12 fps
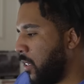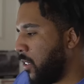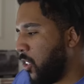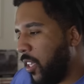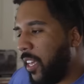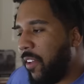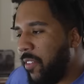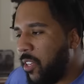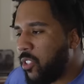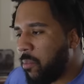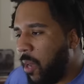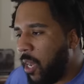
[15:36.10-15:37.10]
So they're giving you
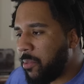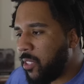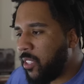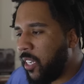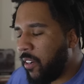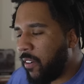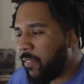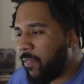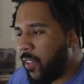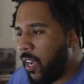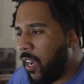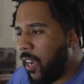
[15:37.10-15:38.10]
some options here.
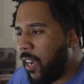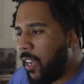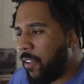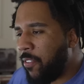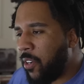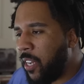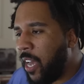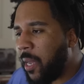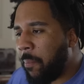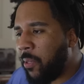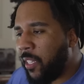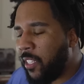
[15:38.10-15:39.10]
If you're not
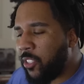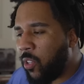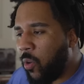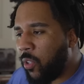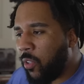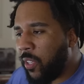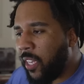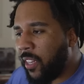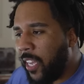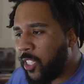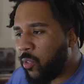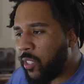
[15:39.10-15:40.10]
completely sold on the
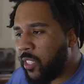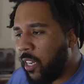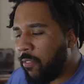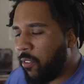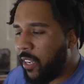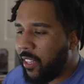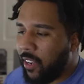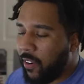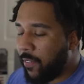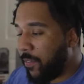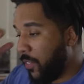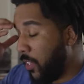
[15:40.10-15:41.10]
electric stuff right
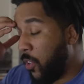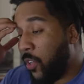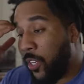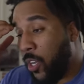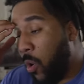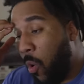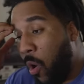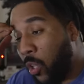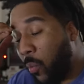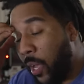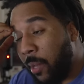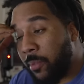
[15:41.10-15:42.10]
there, you can go all
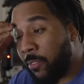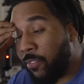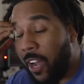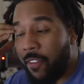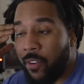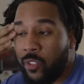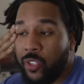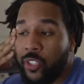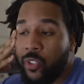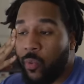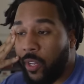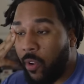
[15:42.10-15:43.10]
the way up to
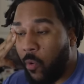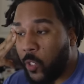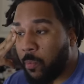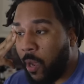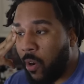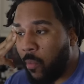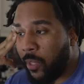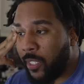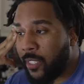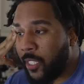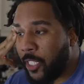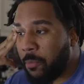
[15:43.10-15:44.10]
520 horsepower with
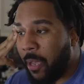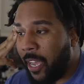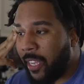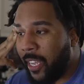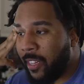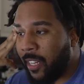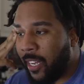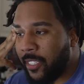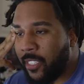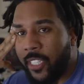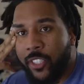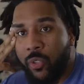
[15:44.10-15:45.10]
the six pack
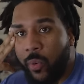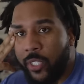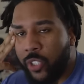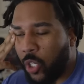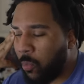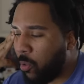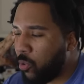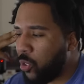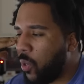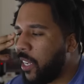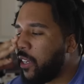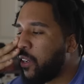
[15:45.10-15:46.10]
inline six twin turbo
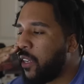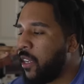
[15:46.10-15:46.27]
joint.